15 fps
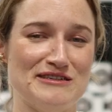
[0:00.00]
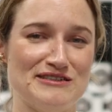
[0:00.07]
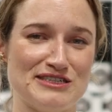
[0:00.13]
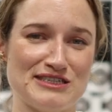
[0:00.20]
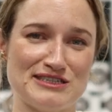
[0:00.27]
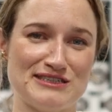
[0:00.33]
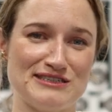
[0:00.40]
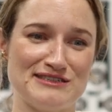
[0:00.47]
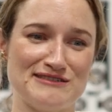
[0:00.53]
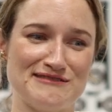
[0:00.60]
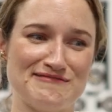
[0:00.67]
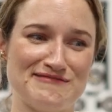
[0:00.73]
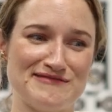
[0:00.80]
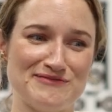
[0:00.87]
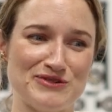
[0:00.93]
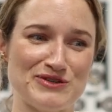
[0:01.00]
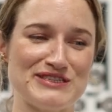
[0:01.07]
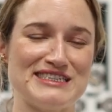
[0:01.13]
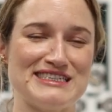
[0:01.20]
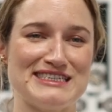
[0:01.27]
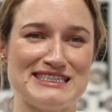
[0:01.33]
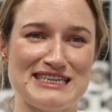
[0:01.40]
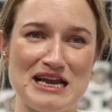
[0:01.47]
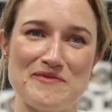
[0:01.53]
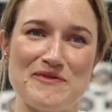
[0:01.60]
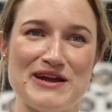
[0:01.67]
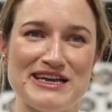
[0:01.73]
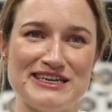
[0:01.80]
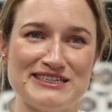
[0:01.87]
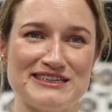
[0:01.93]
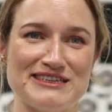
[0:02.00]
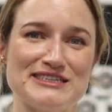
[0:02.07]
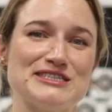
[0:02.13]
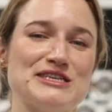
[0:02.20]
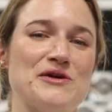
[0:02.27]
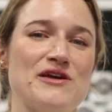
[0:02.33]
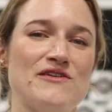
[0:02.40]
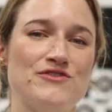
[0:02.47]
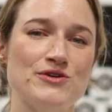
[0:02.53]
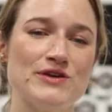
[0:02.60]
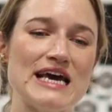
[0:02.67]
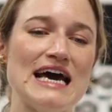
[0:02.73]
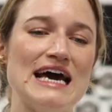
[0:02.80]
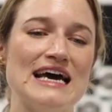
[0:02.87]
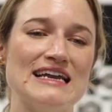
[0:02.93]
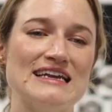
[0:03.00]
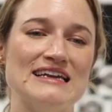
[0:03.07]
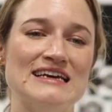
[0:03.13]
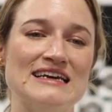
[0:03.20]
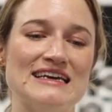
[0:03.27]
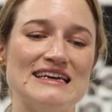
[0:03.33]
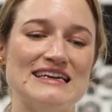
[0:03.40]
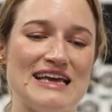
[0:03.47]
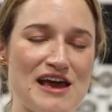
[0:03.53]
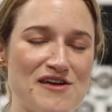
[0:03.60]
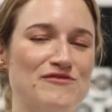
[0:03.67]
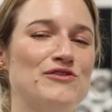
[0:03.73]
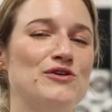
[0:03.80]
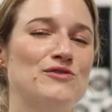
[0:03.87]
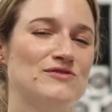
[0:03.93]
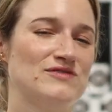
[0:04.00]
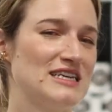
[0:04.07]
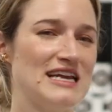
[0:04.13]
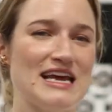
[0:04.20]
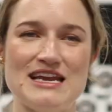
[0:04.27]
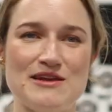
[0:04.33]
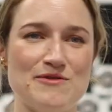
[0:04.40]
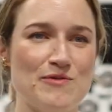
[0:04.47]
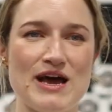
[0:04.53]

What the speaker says: just wants to celebrate each other. So if you can get involved in any